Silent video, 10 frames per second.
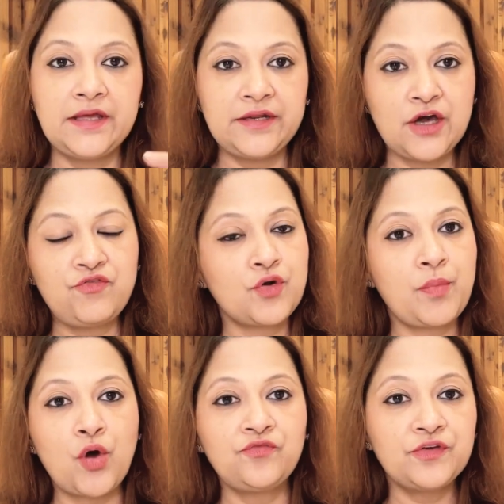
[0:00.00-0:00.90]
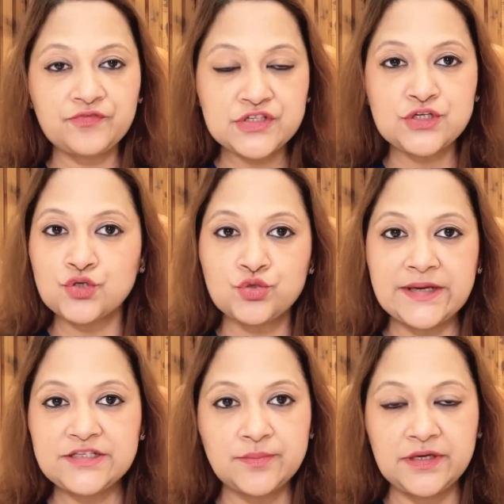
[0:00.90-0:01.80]
area for about 15 to
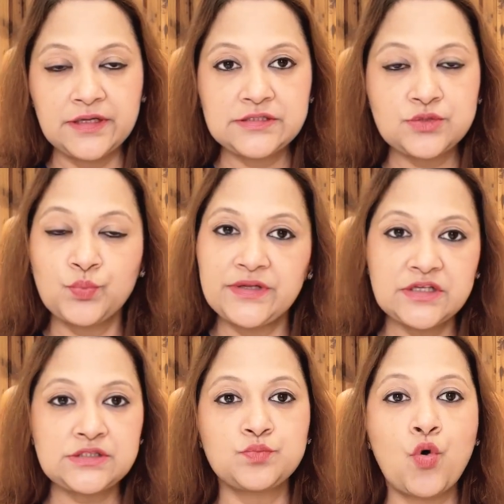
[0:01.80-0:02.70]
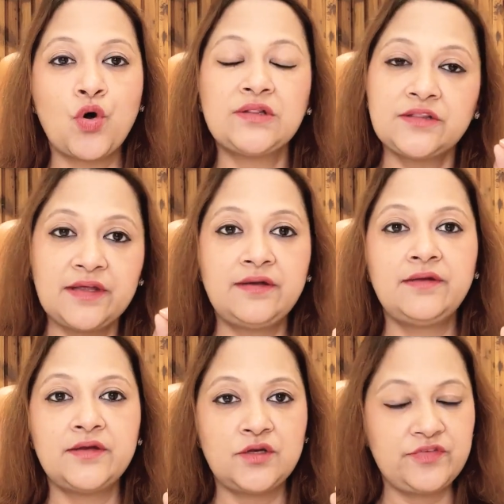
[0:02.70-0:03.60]
20 minutes with a small thin
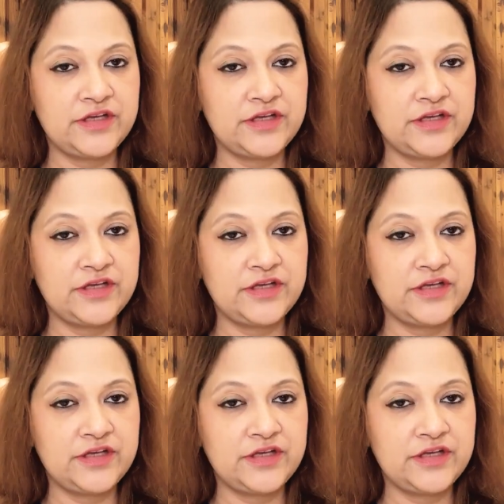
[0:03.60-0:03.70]
needle.